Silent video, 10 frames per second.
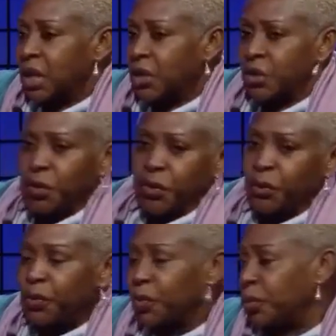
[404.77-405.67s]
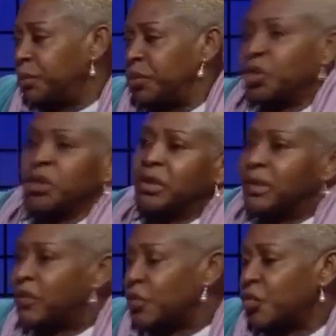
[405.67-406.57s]
youth group,
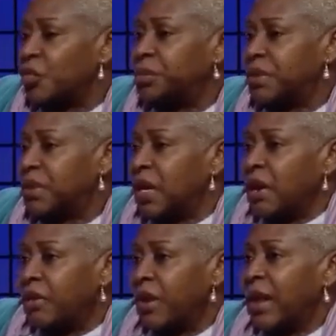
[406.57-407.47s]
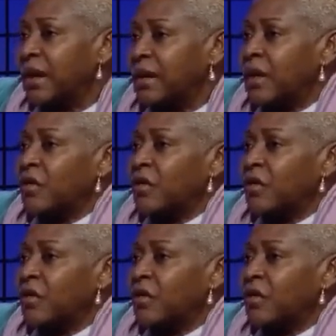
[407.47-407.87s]
journalist groups, right?